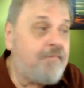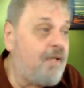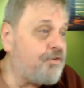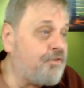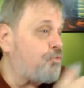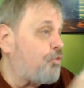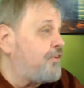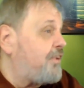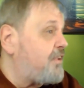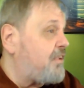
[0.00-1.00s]
Sometimes there's
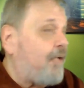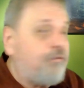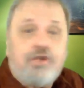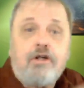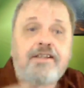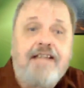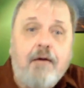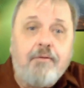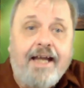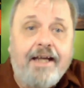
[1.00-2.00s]
words in this language aren't in
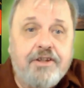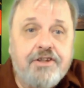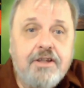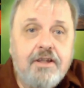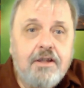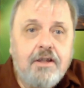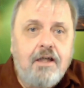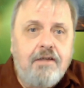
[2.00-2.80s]
that language.